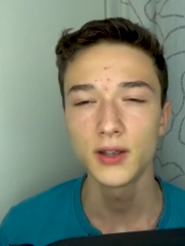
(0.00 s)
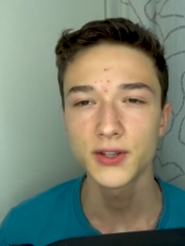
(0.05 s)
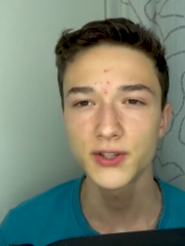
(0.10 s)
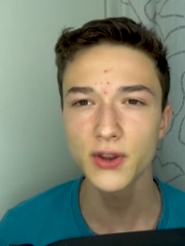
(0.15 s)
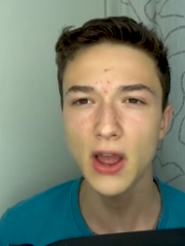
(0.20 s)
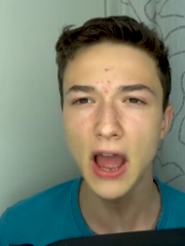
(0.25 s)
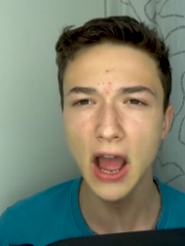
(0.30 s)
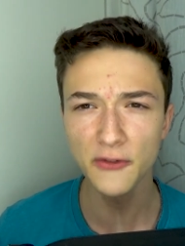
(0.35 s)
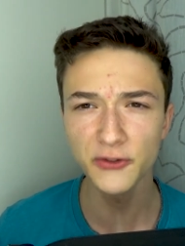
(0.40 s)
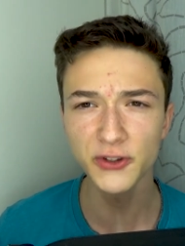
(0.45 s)

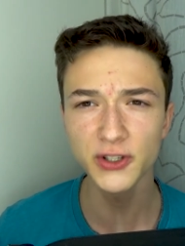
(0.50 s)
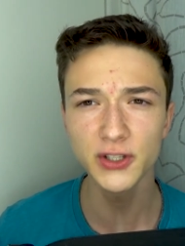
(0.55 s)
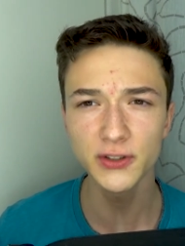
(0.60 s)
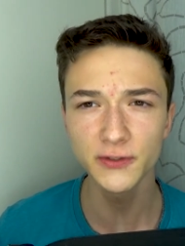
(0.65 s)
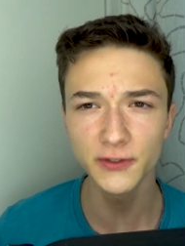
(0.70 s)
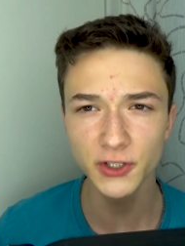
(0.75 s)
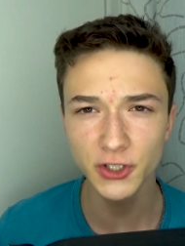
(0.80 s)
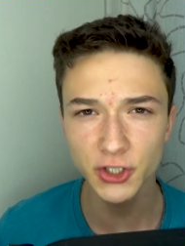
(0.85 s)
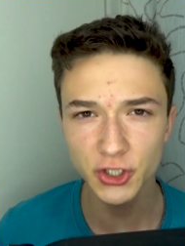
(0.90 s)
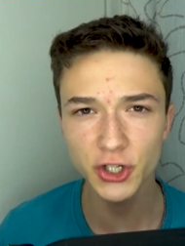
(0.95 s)
So after
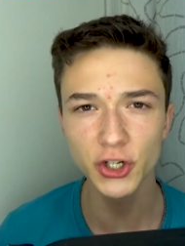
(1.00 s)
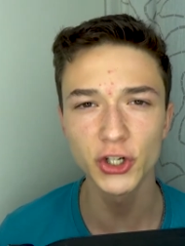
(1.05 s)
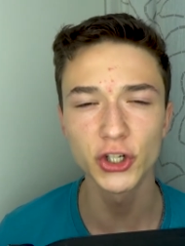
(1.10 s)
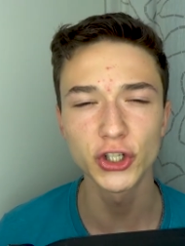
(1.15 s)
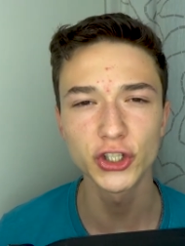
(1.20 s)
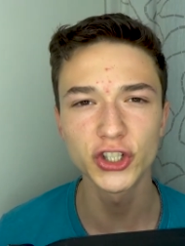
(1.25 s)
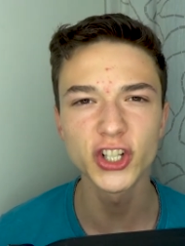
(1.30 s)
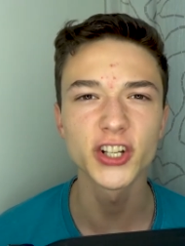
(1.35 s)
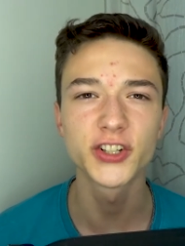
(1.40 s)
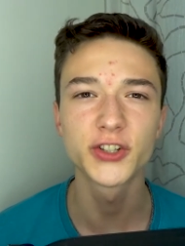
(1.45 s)
you've
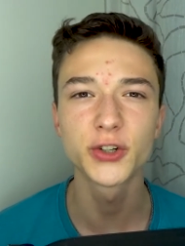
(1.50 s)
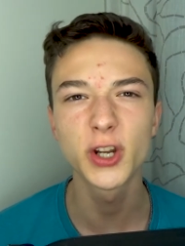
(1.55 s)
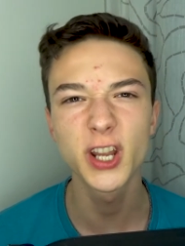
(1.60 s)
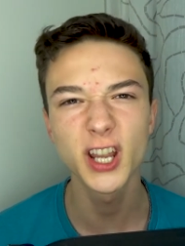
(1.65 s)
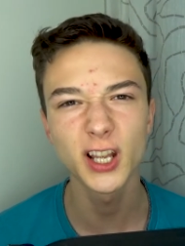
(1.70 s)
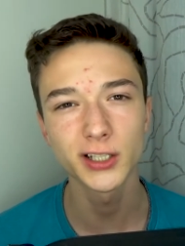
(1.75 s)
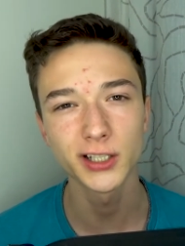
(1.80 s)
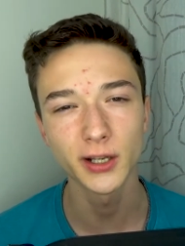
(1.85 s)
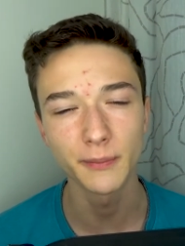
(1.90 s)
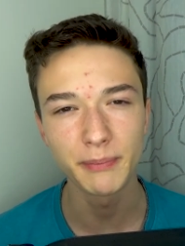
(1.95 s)
ensured not to
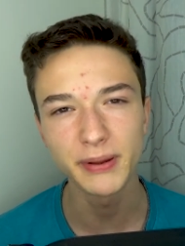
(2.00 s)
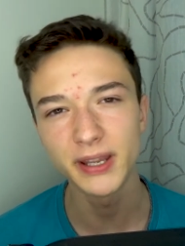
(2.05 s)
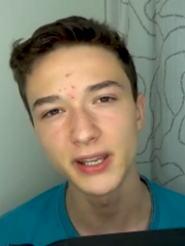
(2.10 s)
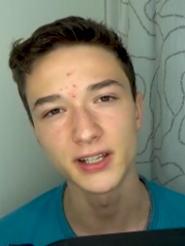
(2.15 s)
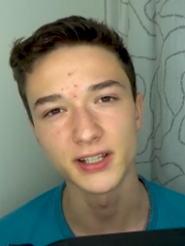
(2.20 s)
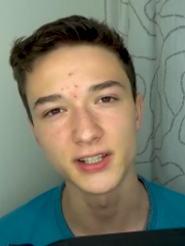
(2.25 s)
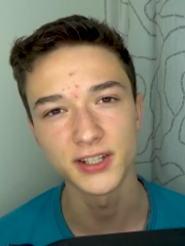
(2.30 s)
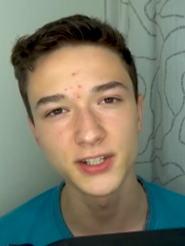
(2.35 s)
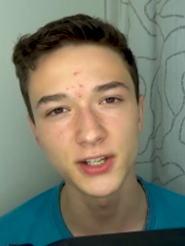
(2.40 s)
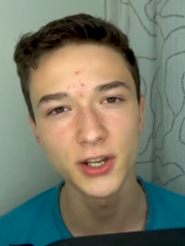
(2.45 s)
kill your
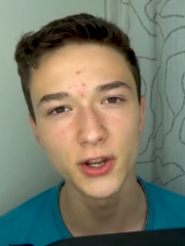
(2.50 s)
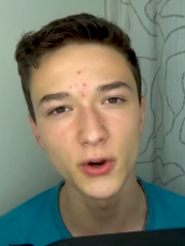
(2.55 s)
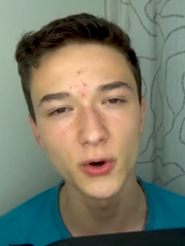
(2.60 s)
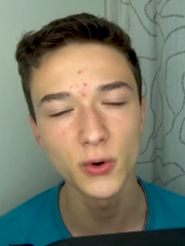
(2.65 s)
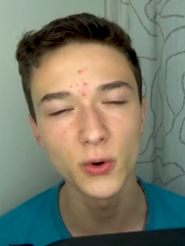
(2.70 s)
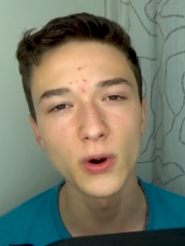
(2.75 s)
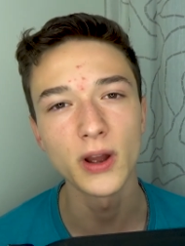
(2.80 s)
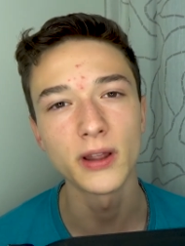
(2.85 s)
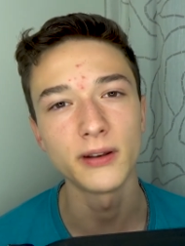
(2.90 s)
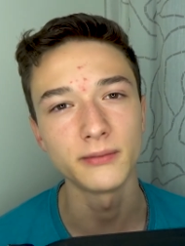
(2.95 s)

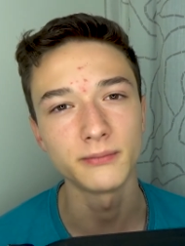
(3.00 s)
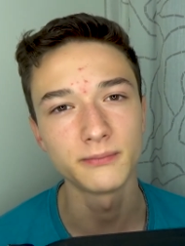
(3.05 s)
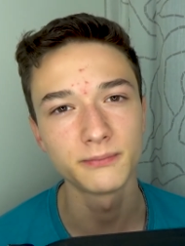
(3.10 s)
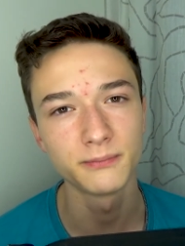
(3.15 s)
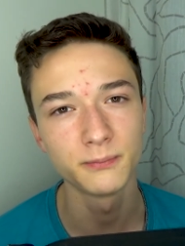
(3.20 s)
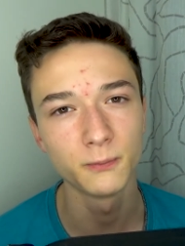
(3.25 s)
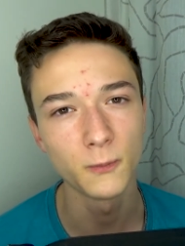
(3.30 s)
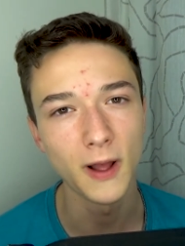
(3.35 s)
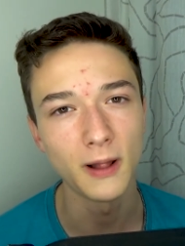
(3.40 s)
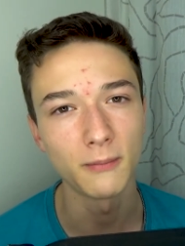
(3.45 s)
PSU and,
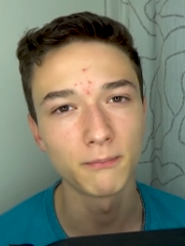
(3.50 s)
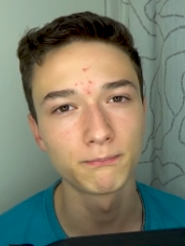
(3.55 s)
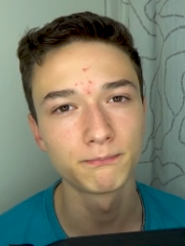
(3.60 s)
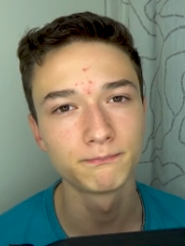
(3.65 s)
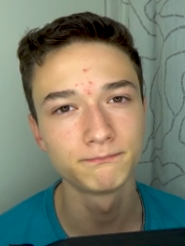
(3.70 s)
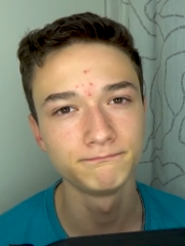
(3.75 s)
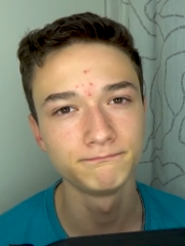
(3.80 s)
well,